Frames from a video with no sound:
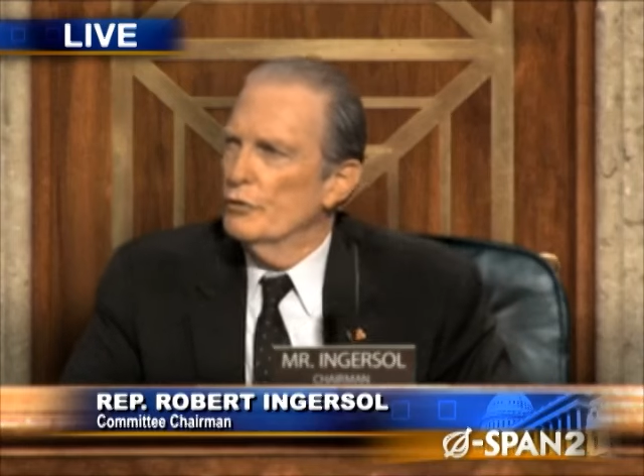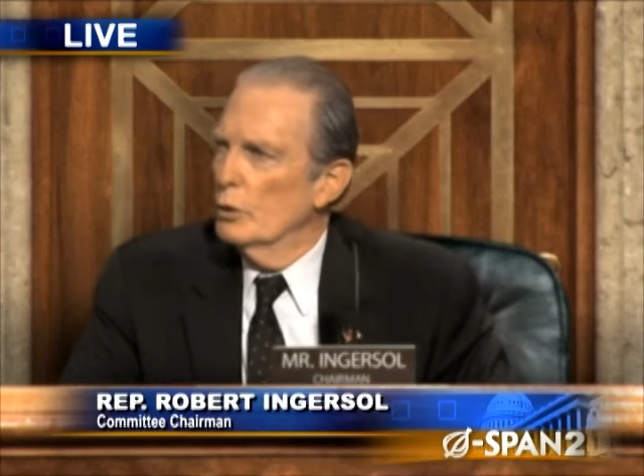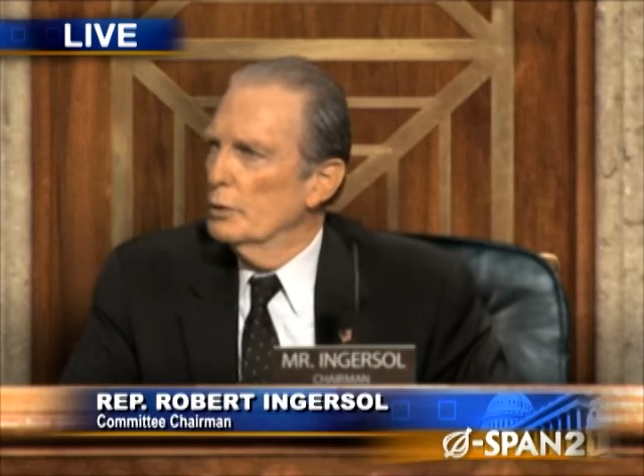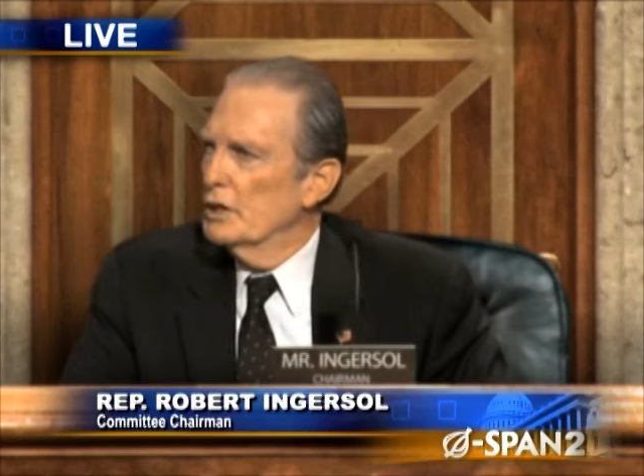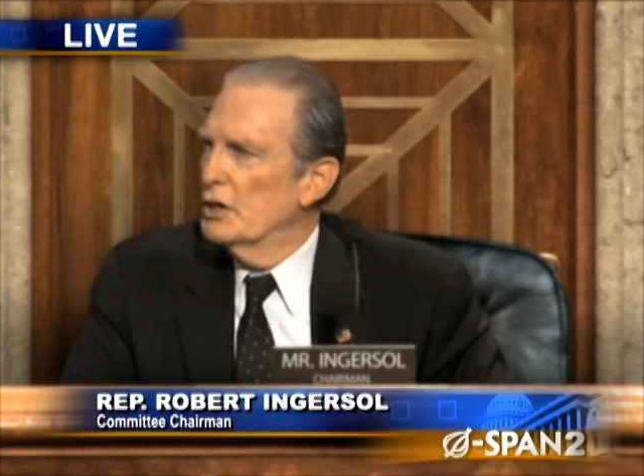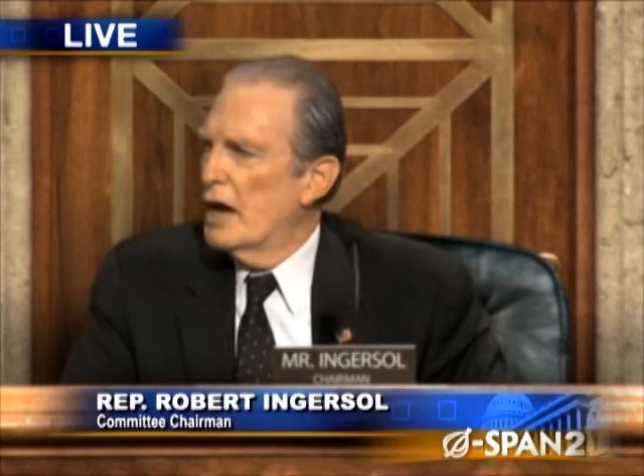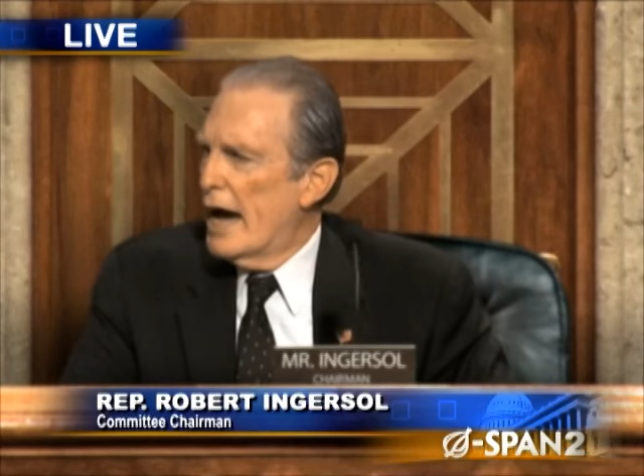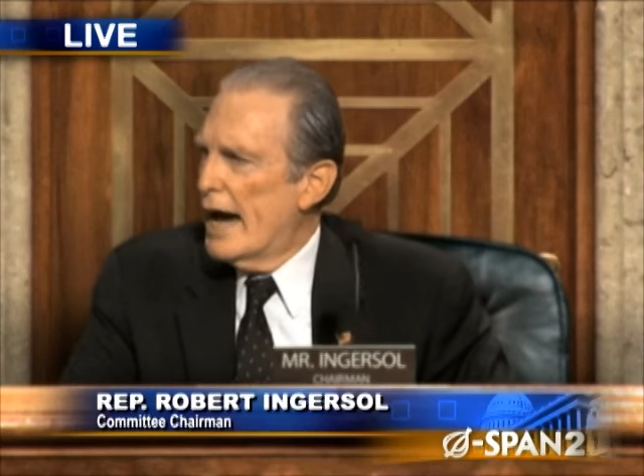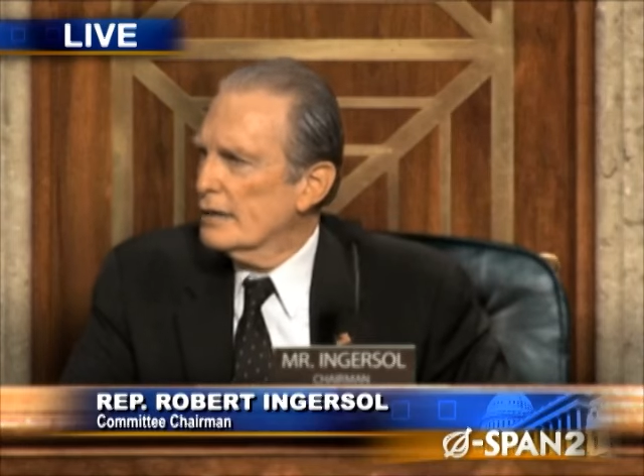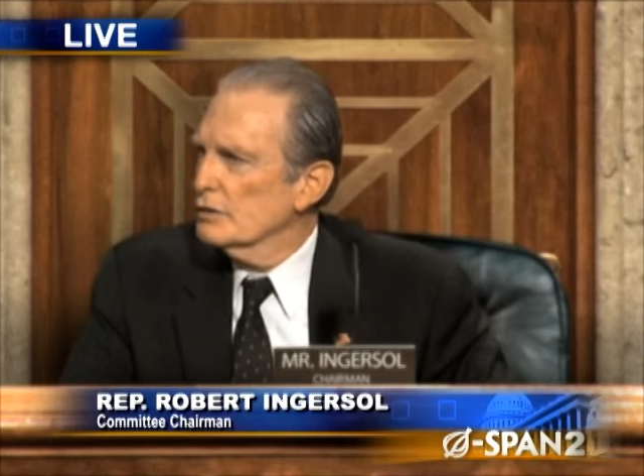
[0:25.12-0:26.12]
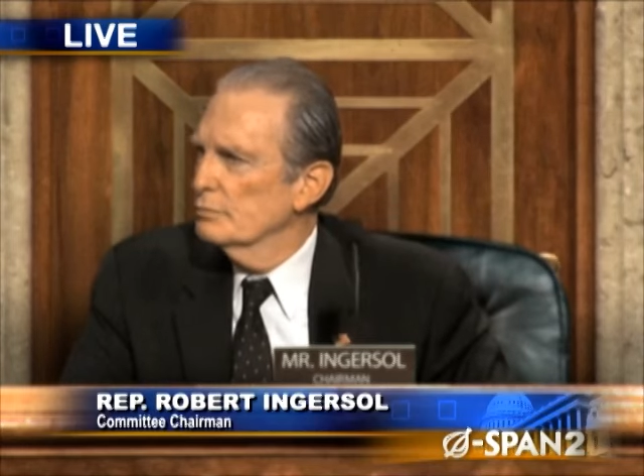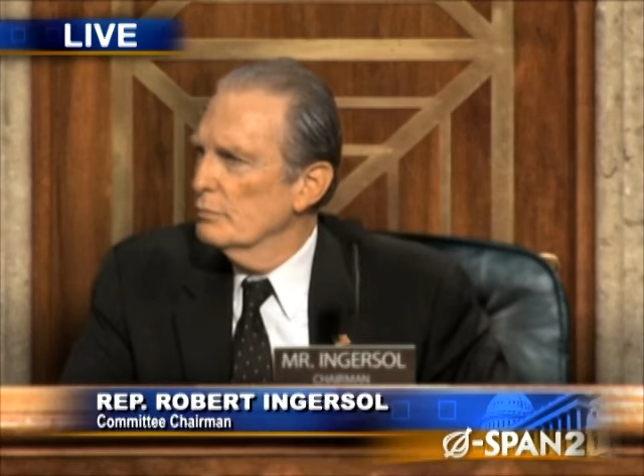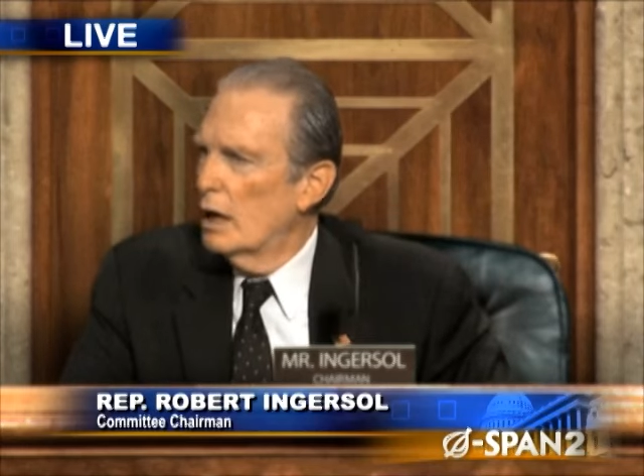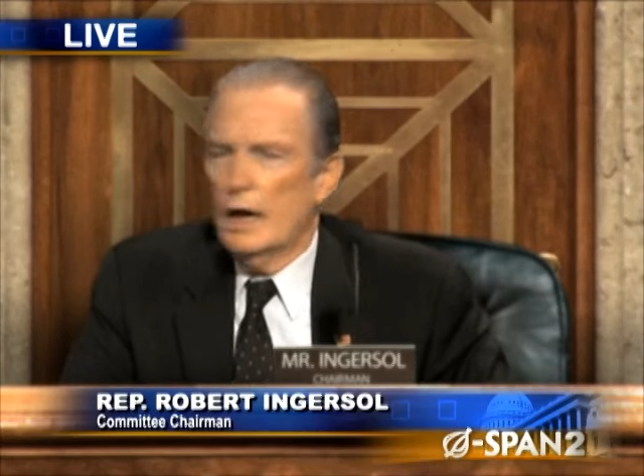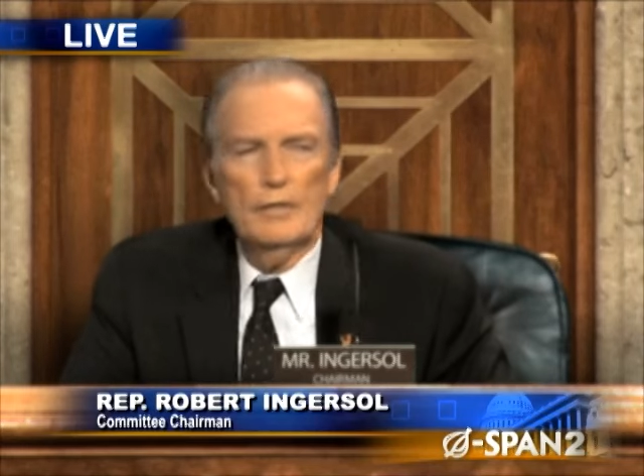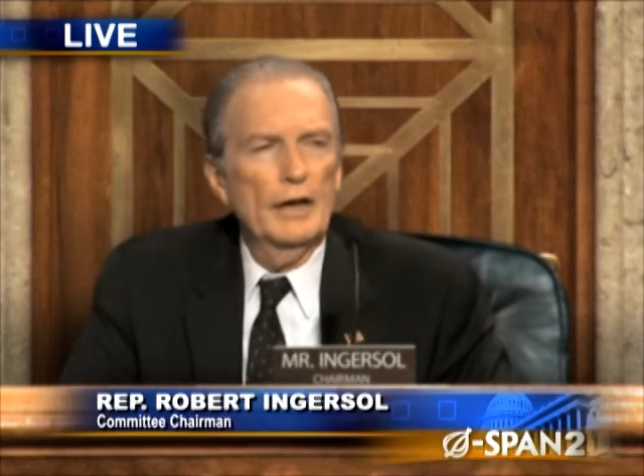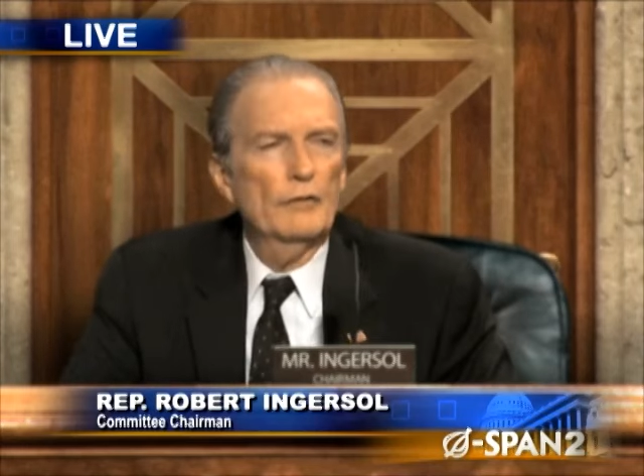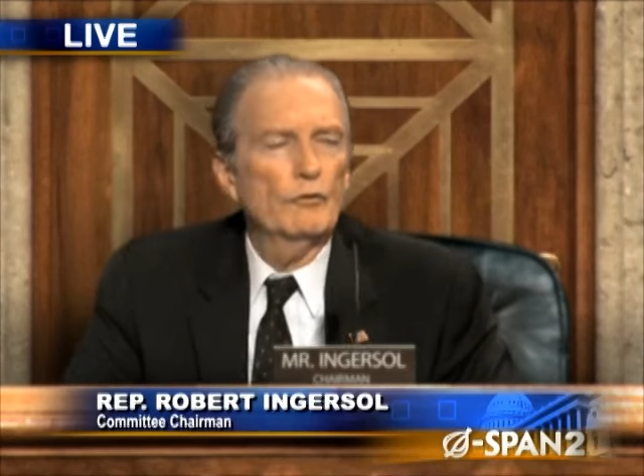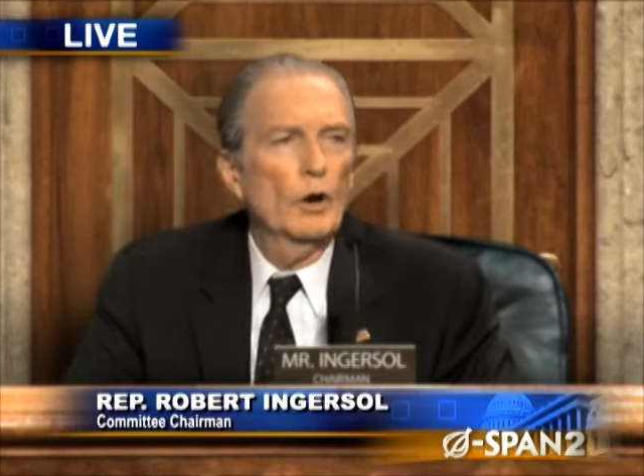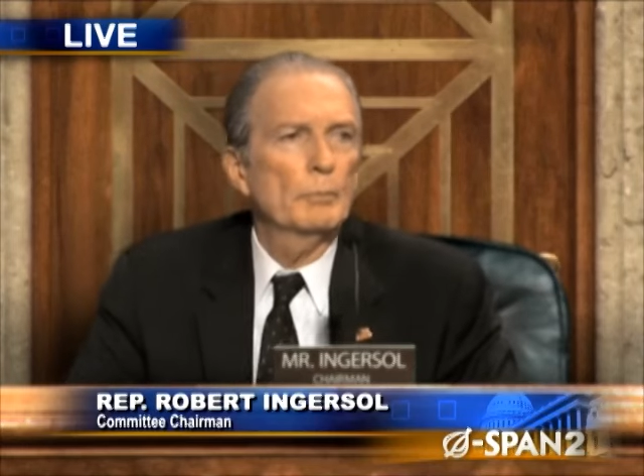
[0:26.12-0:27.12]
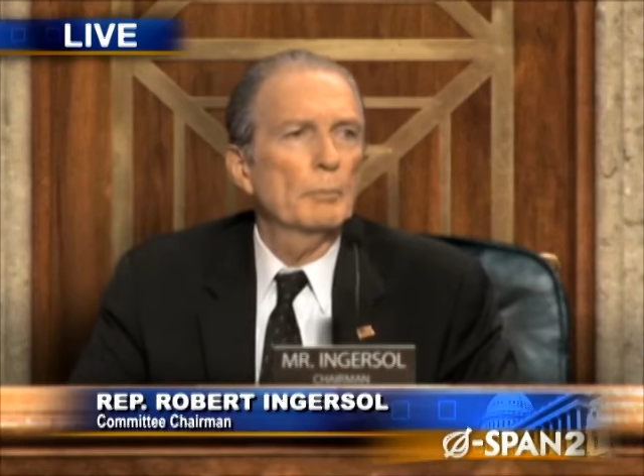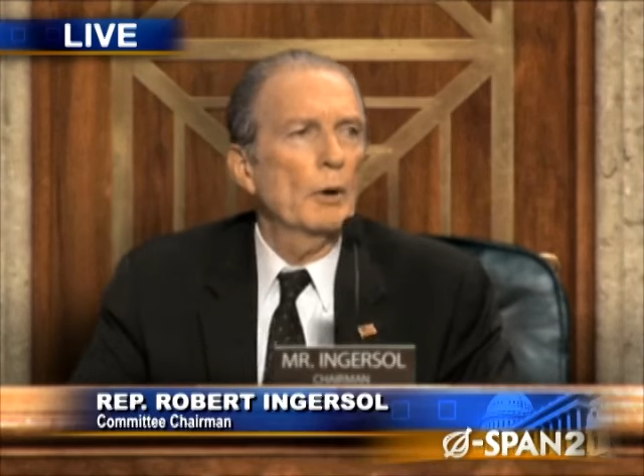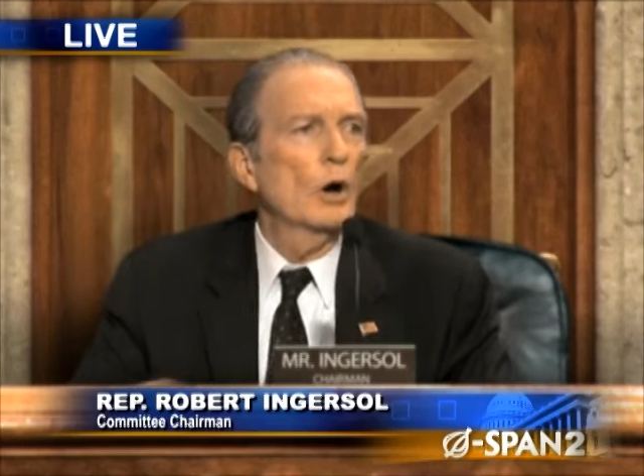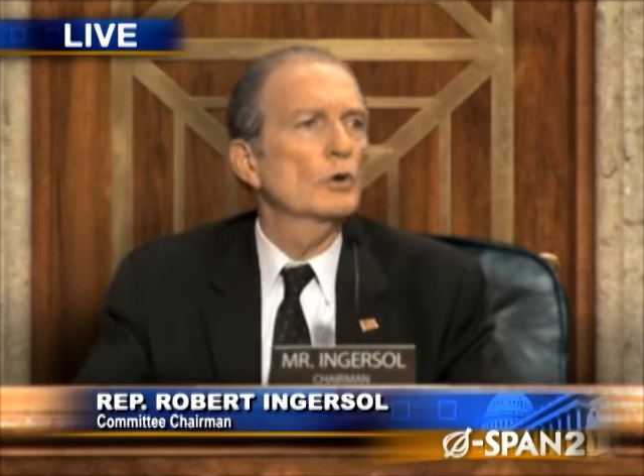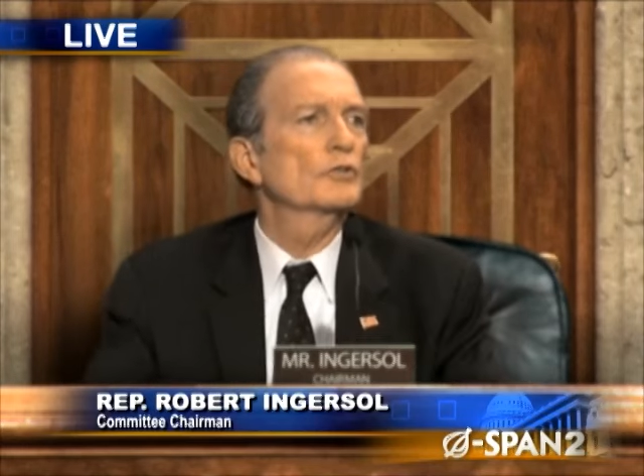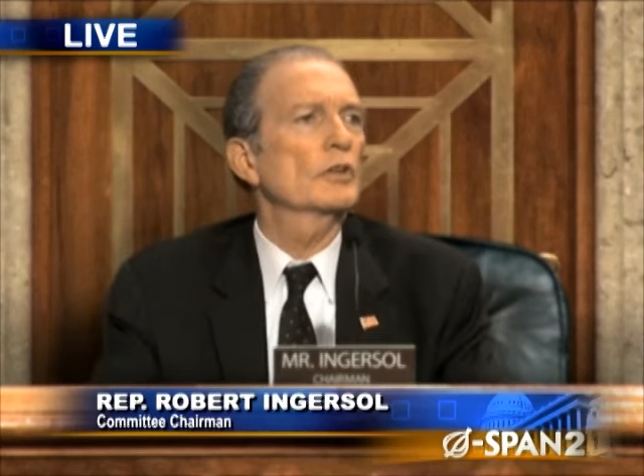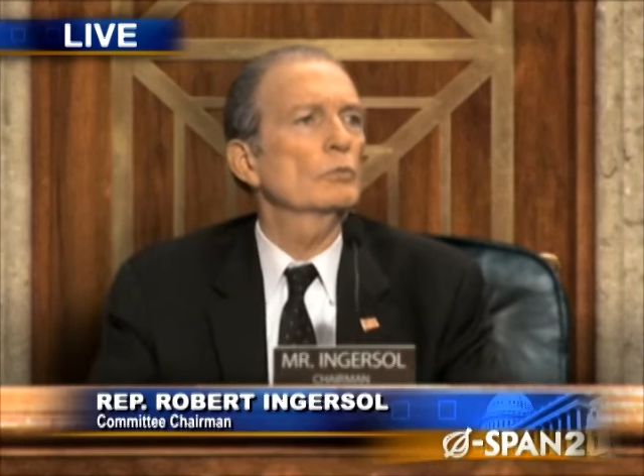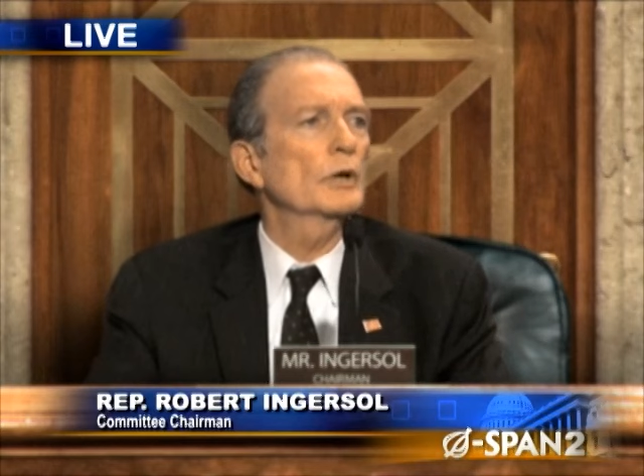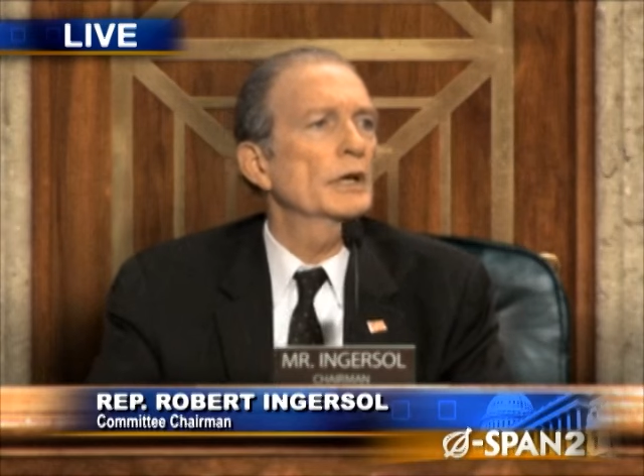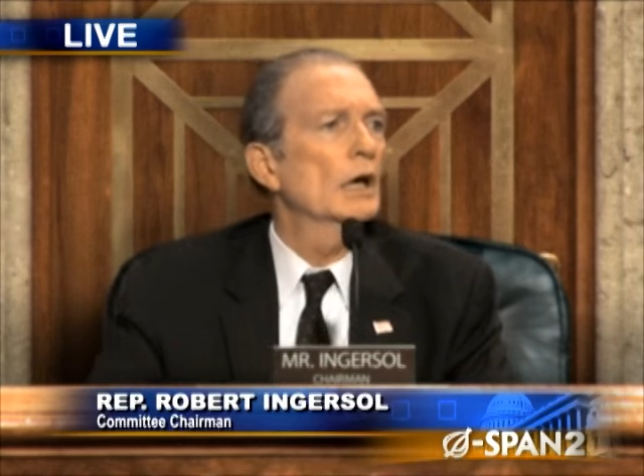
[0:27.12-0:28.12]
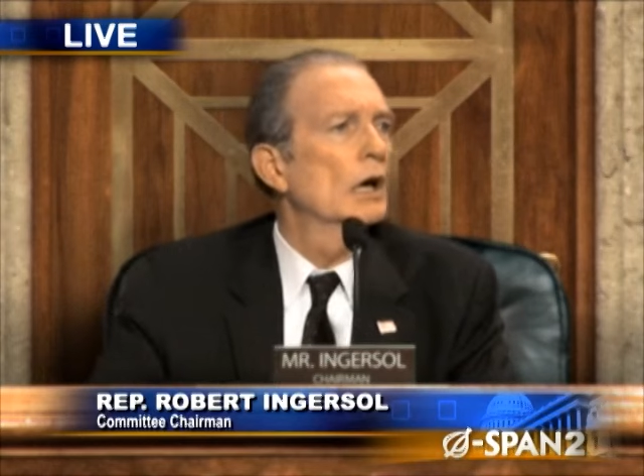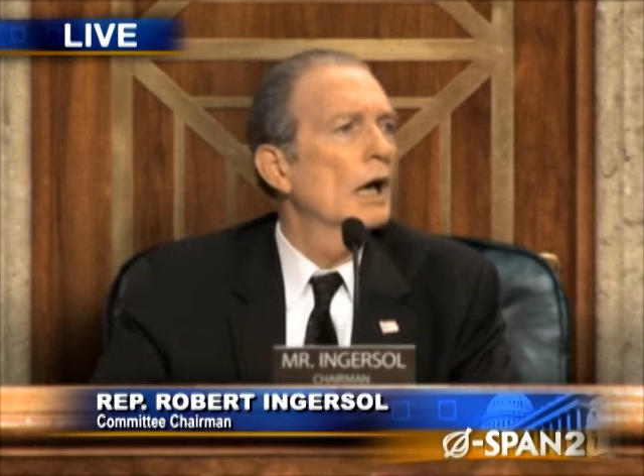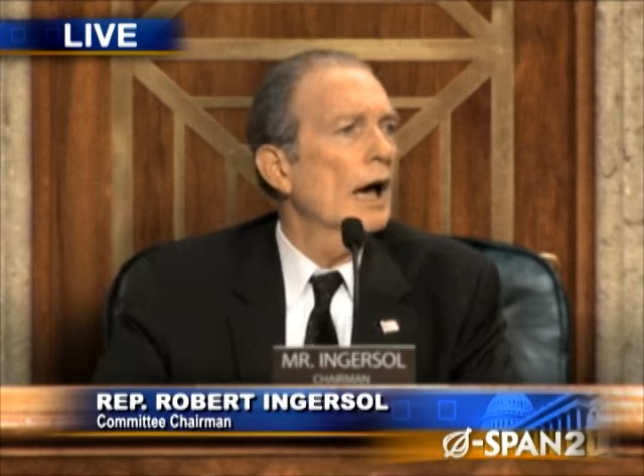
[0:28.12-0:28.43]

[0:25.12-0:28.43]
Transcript: feel we need to act. I therefore propose that we